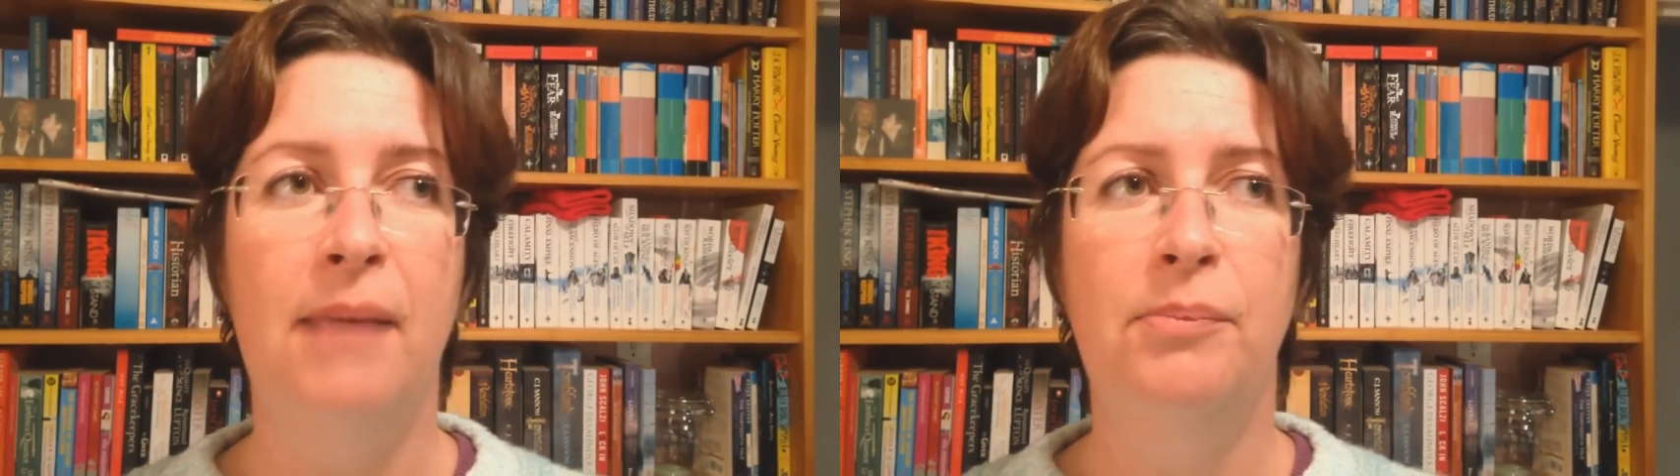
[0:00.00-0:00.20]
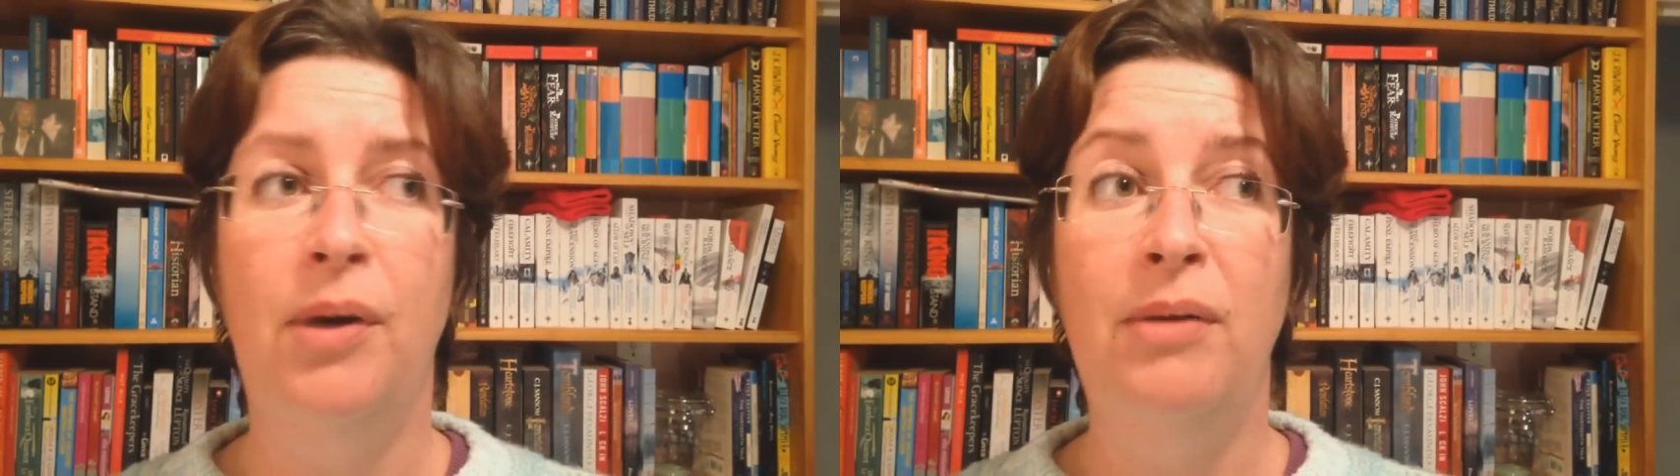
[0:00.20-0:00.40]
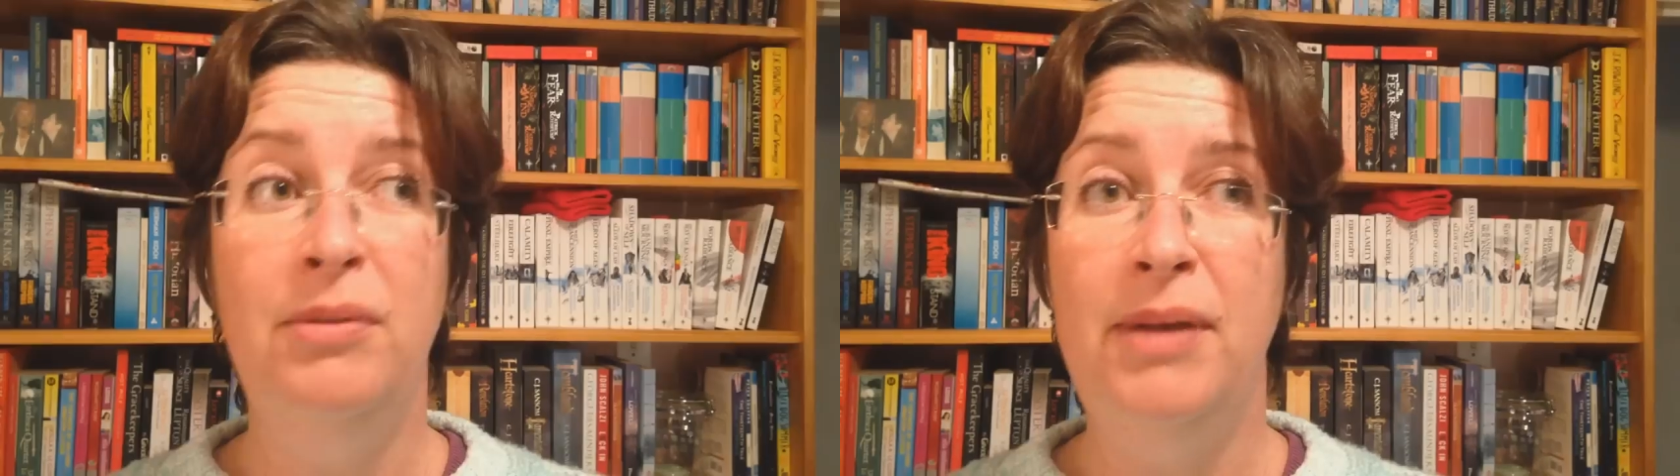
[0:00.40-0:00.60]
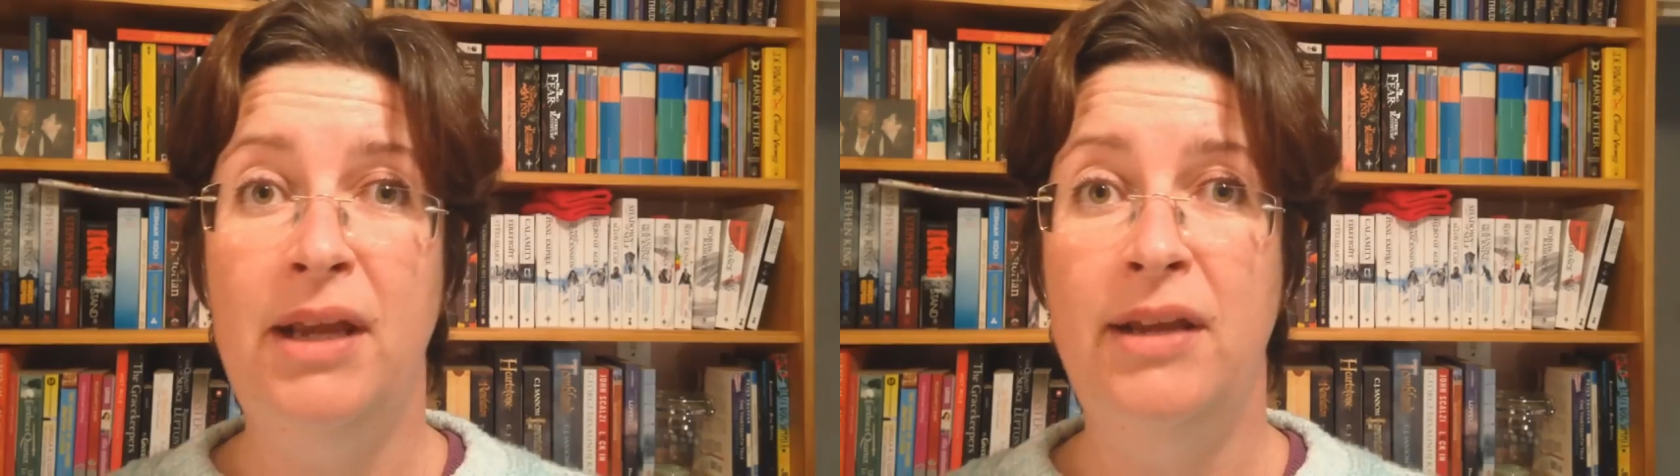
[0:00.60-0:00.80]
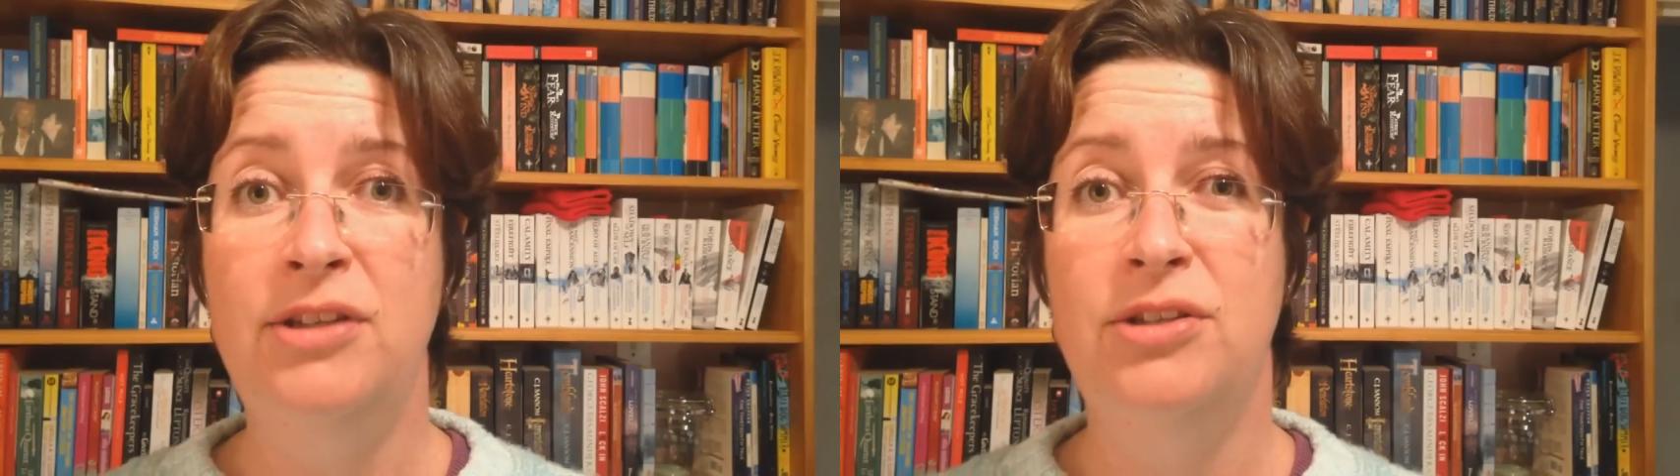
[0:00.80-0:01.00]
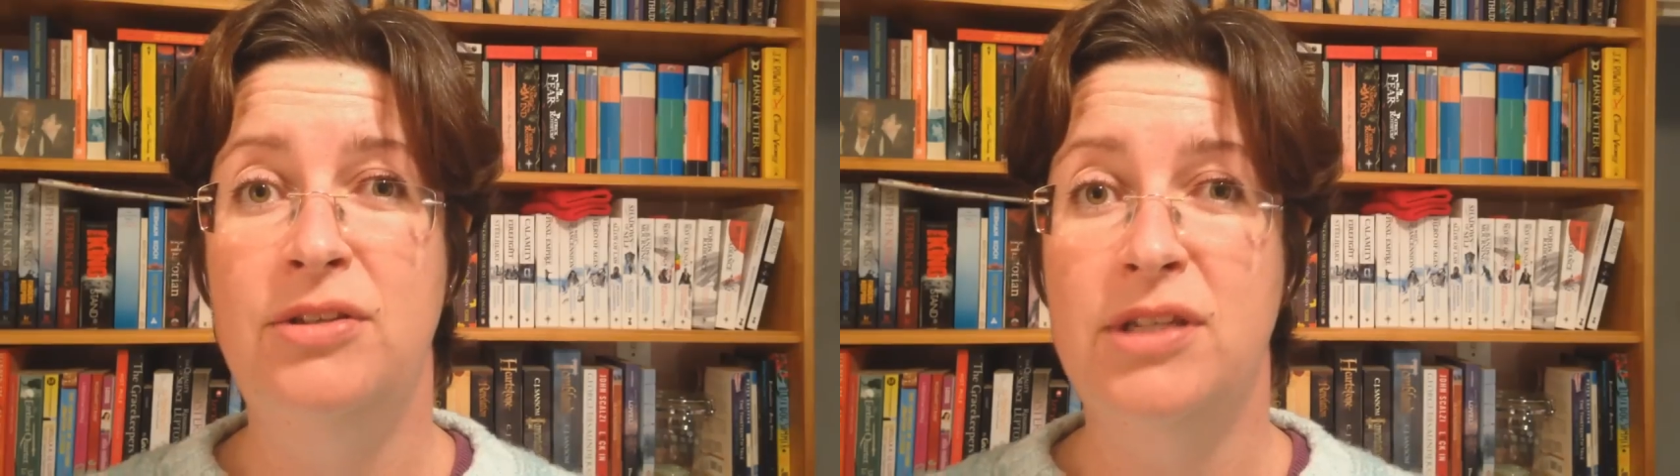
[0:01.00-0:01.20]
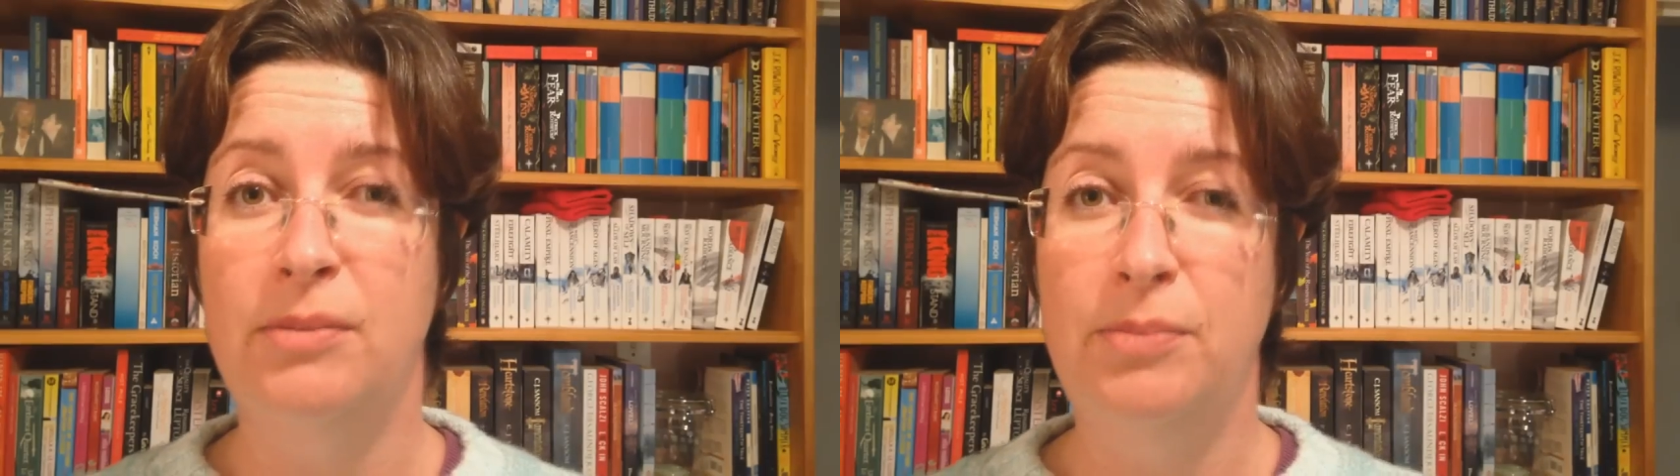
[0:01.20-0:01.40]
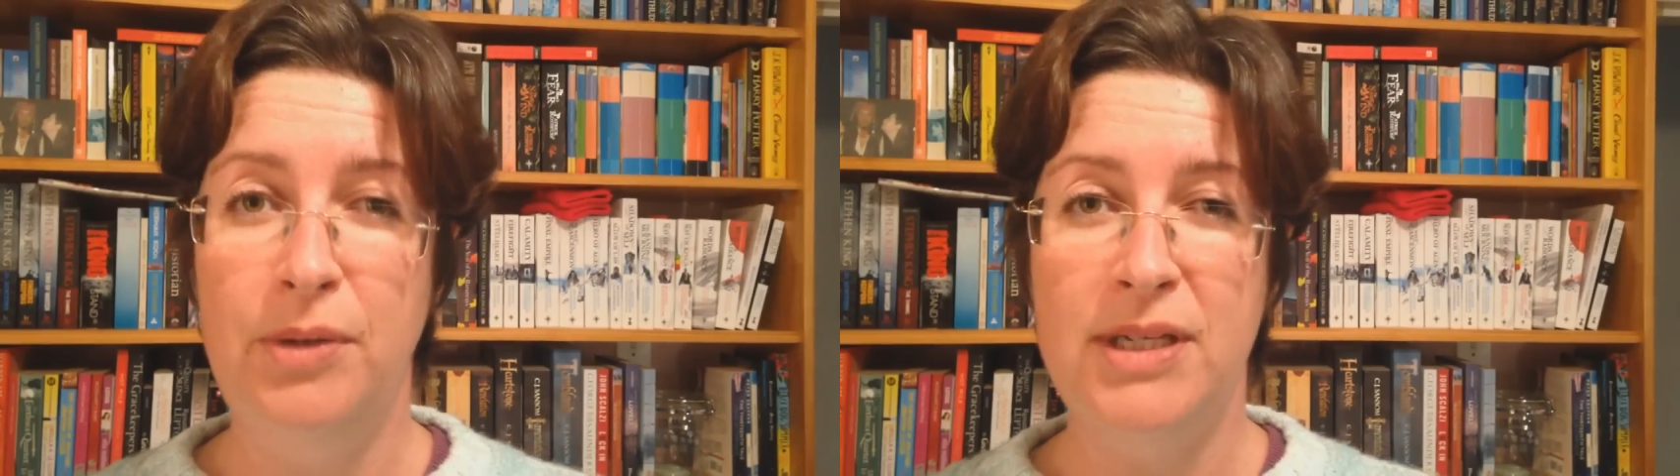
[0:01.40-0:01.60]
I'm probably going to do
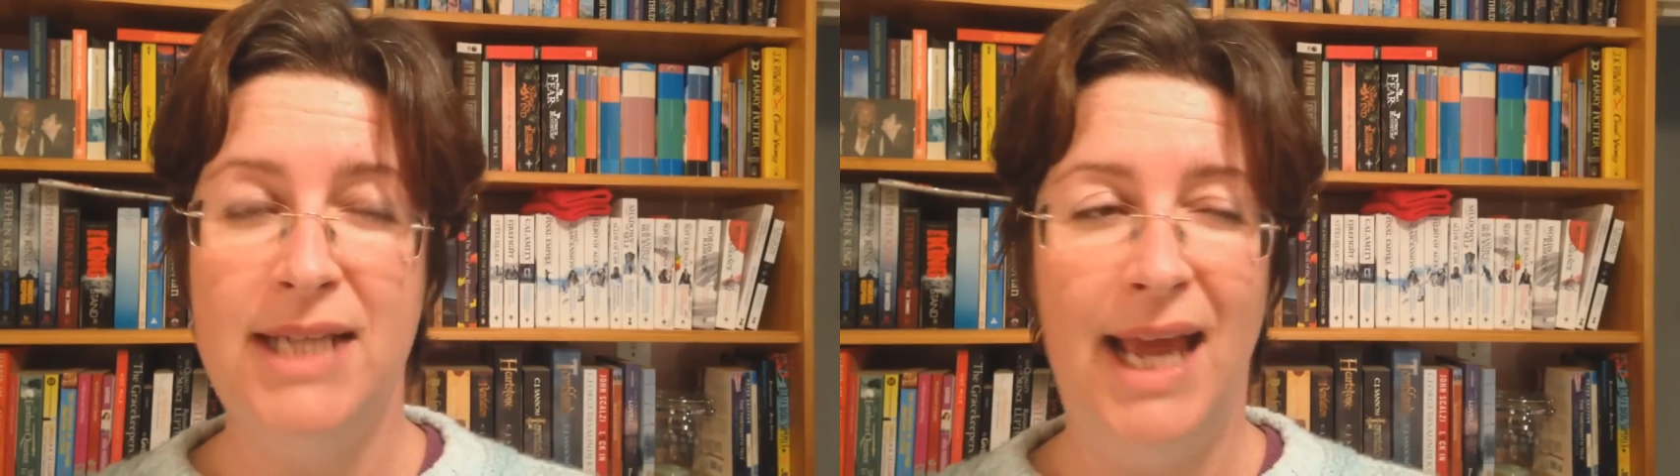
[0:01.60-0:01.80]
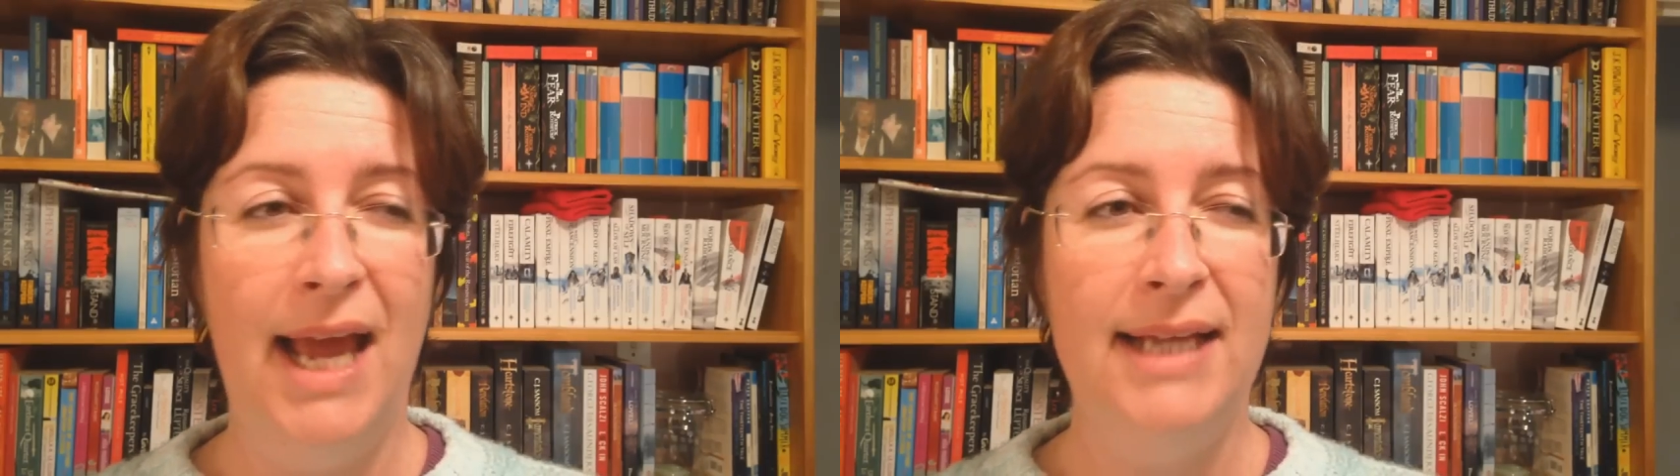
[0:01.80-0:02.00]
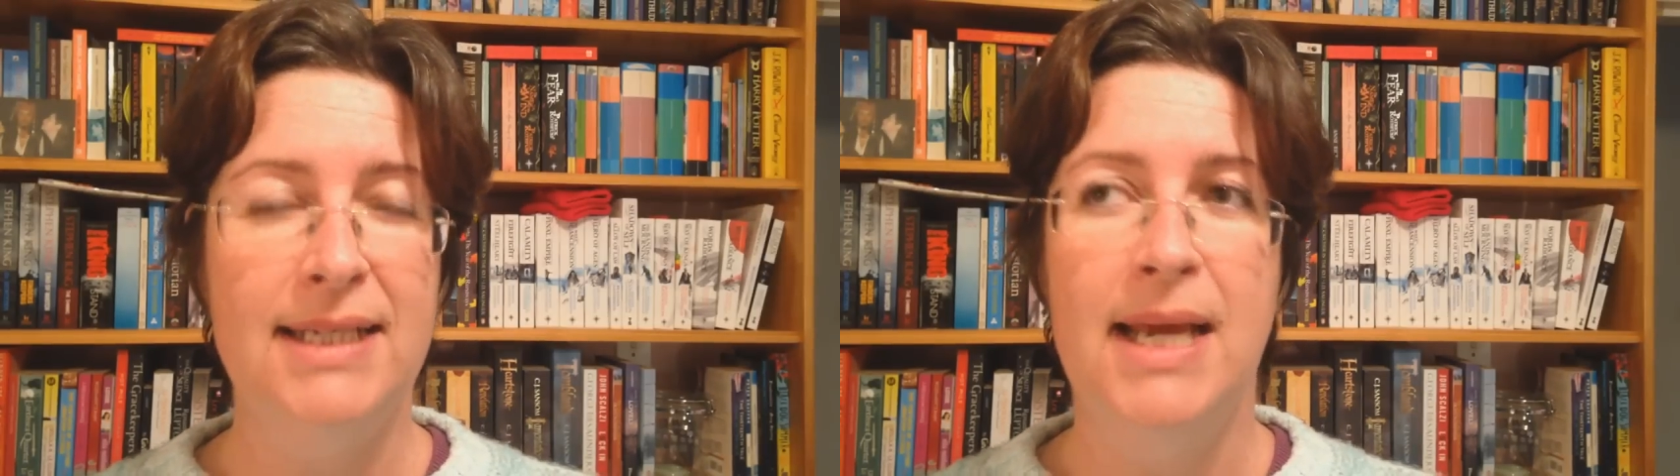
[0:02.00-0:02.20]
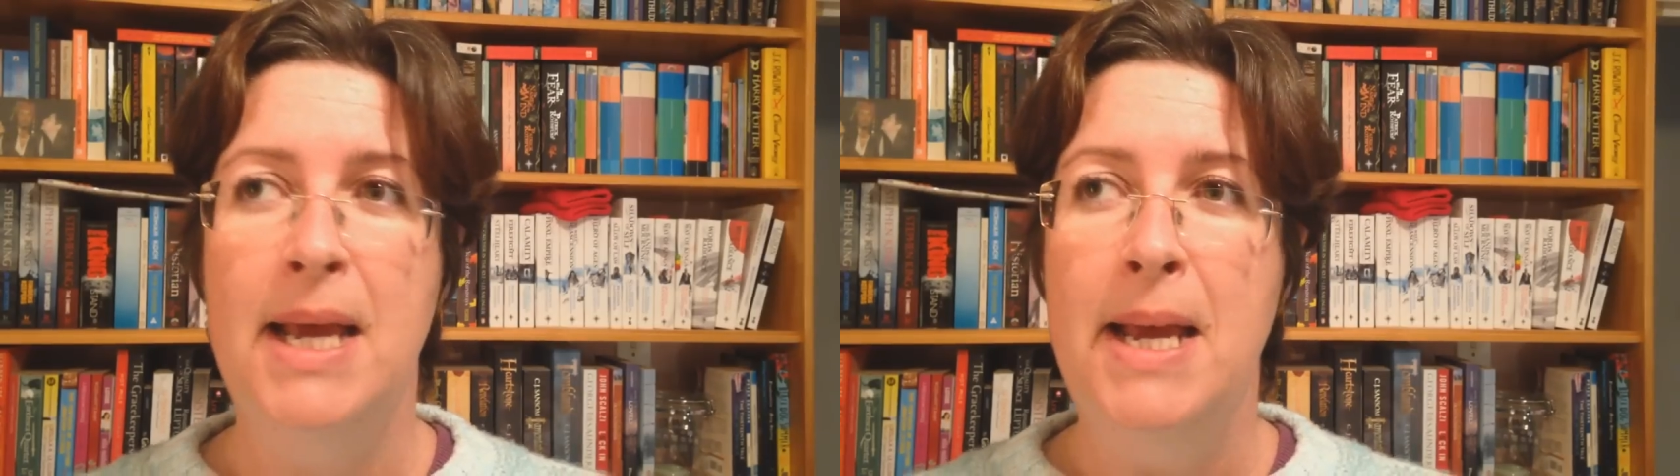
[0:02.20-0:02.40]
some book tags,